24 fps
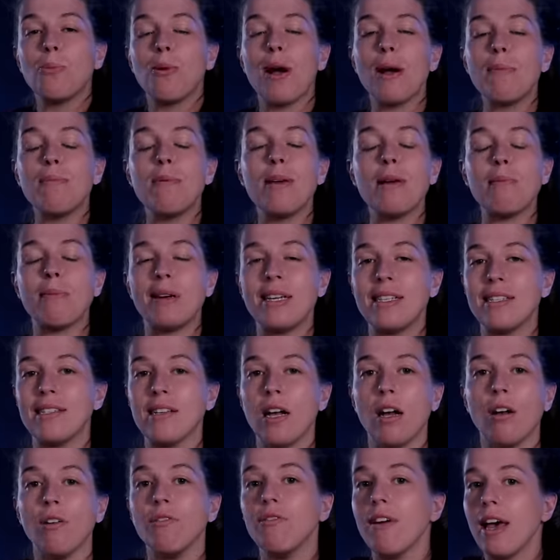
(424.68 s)
prepping
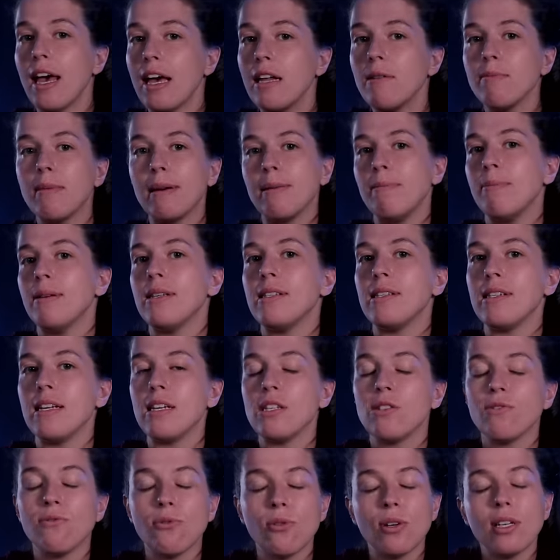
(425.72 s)
myself and my
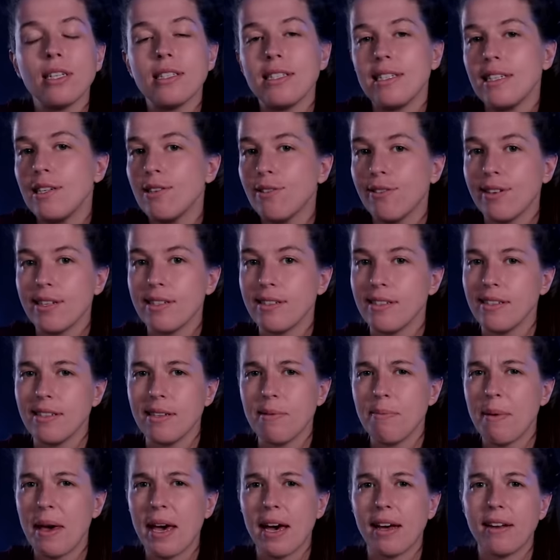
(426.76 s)
business for a decrease in
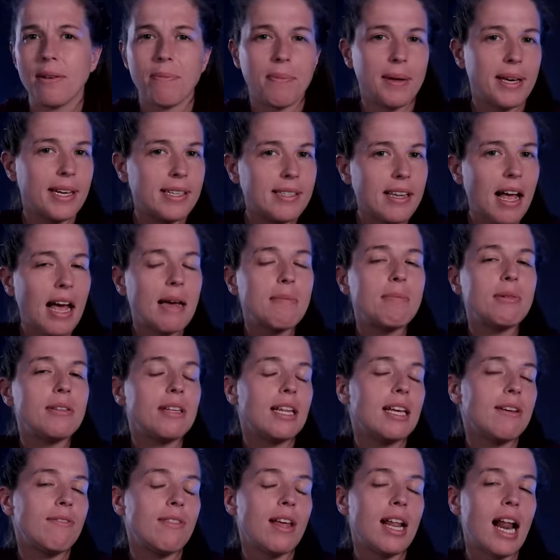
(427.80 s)
demand because I
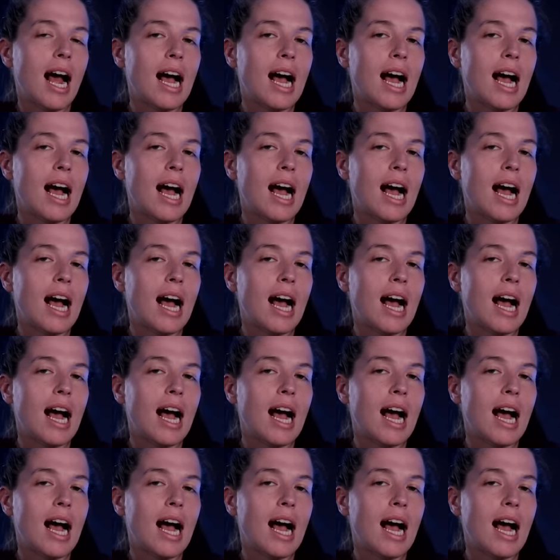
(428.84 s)
believe that